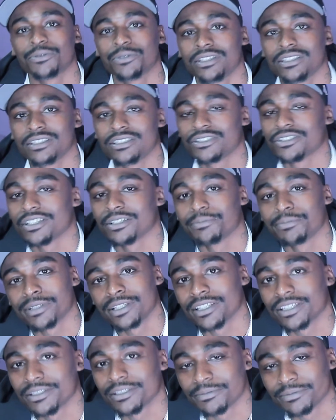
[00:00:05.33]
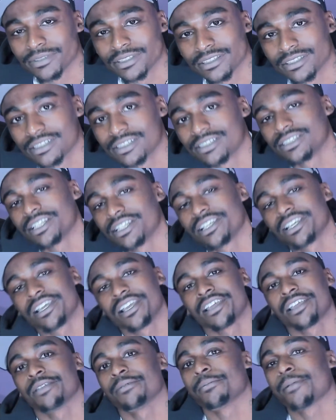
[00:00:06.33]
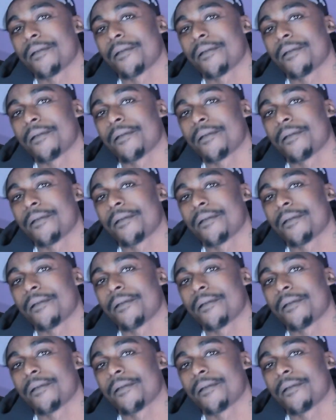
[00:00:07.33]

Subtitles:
Detroit Babe. Check game.